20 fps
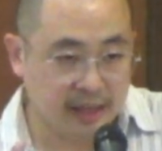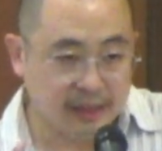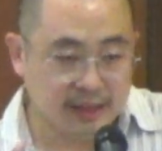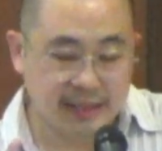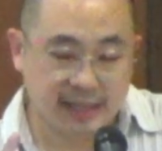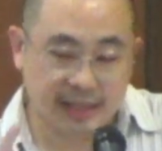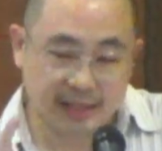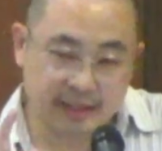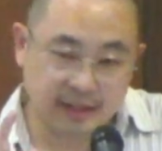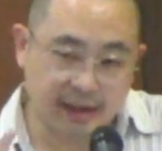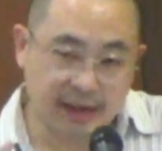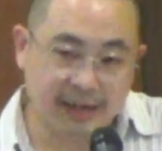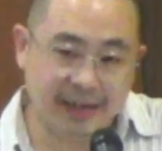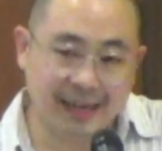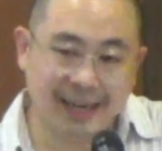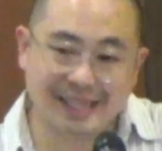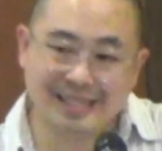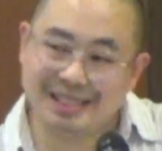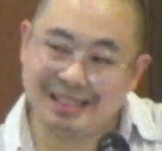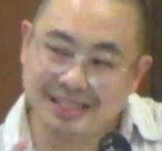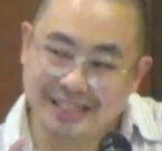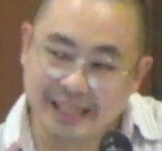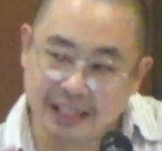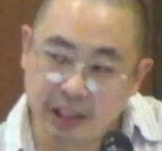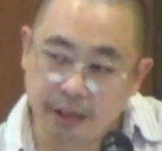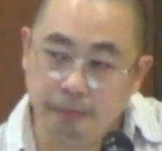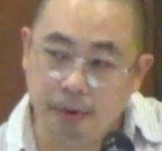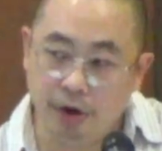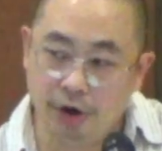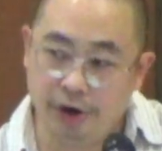that God has set
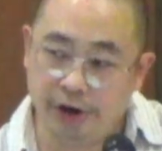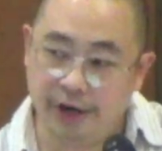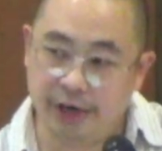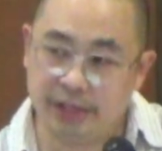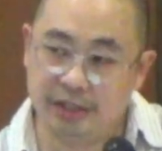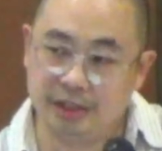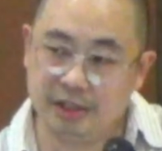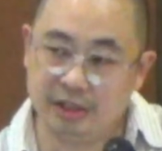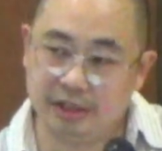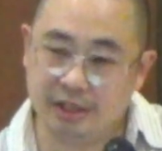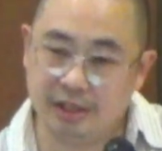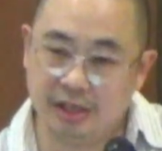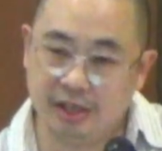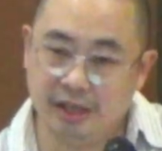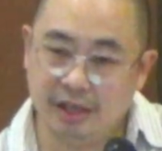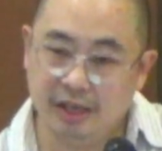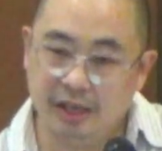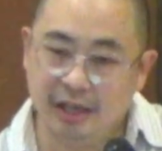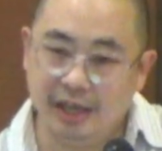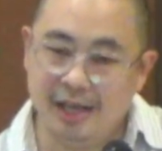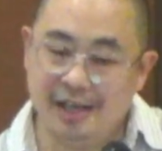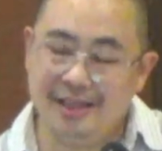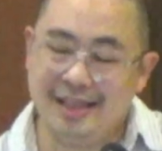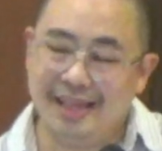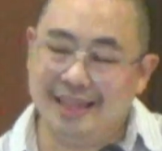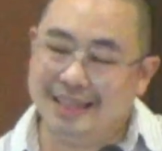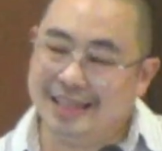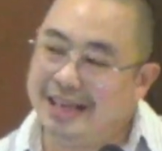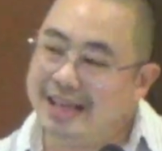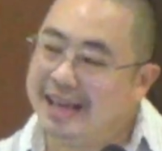apart and
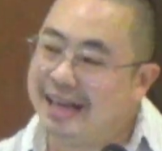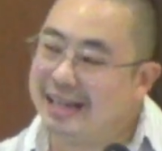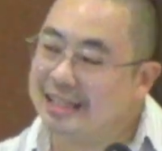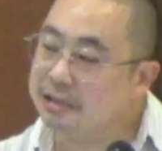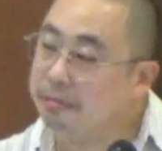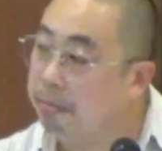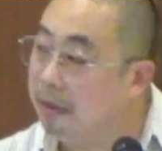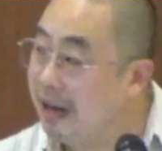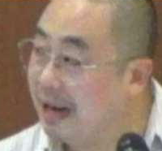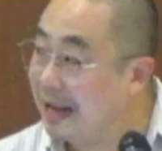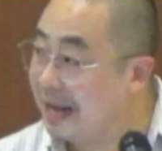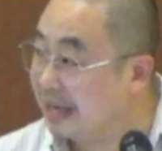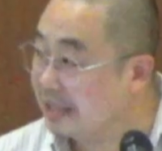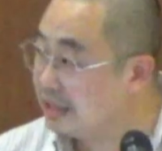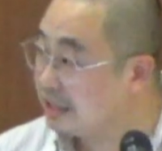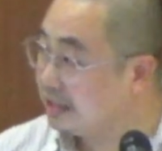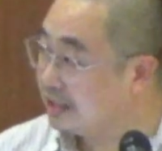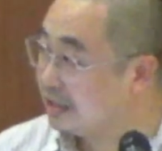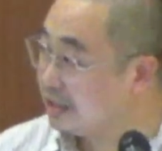that He has blessed.